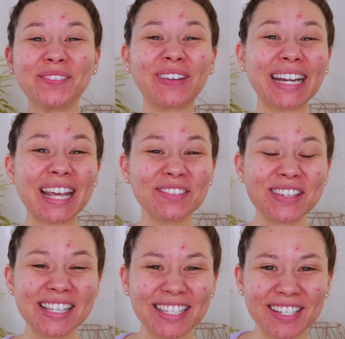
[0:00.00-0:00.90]
my name
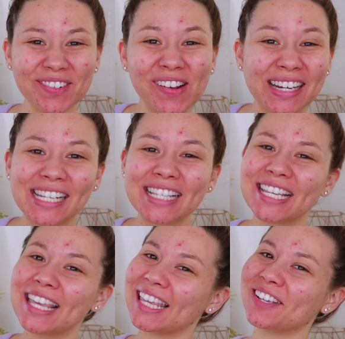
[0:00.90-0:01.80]
is Shrink
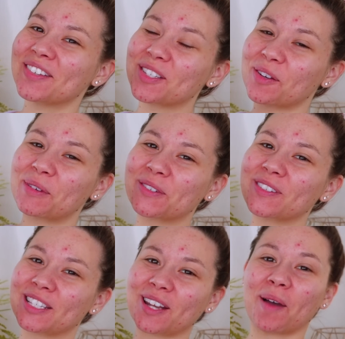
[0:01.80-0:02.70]
Ninzy. Thank you so much
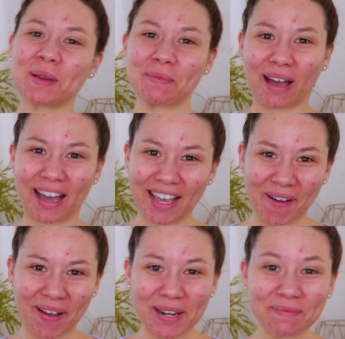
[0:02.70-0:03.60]
for stopping by
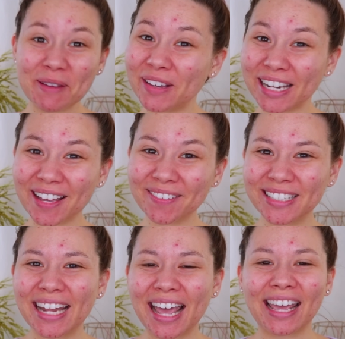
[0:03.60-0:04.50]
on my video
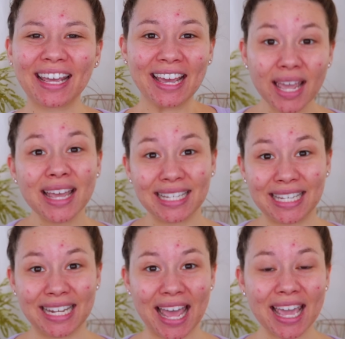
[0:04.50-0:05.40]
today.
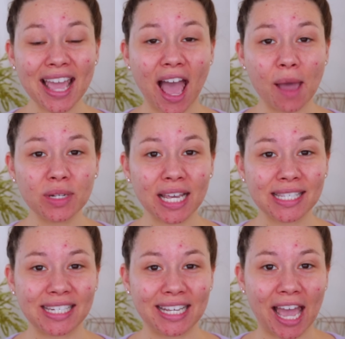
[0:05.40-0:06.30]
Today, I'm
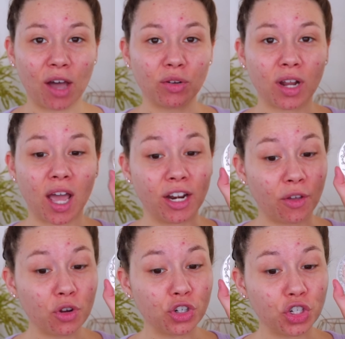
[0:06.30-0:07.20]
testing out
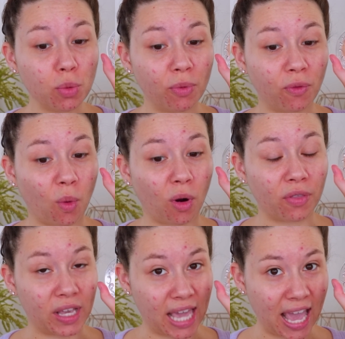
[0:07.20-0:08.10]
another dupe for
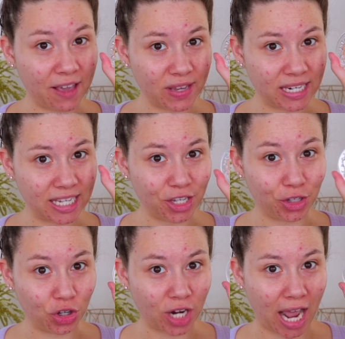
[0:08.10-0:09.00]
the
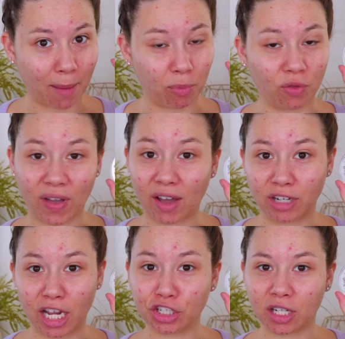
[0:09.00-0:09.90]
KVD Good Apple
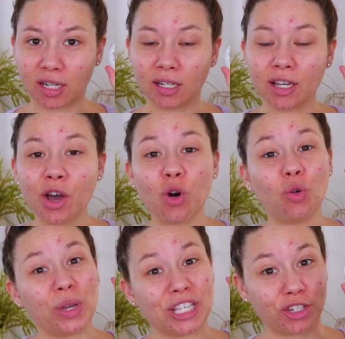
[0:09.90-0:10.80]
Foundation.
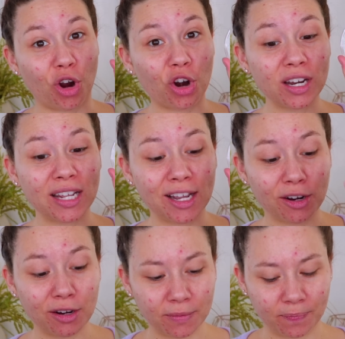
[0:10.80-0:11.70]
We started
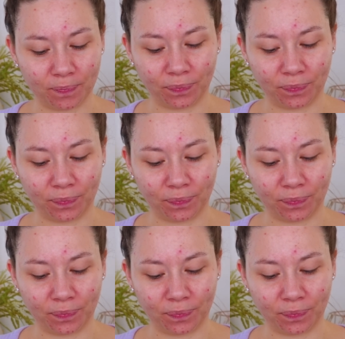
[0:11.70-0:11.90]
here,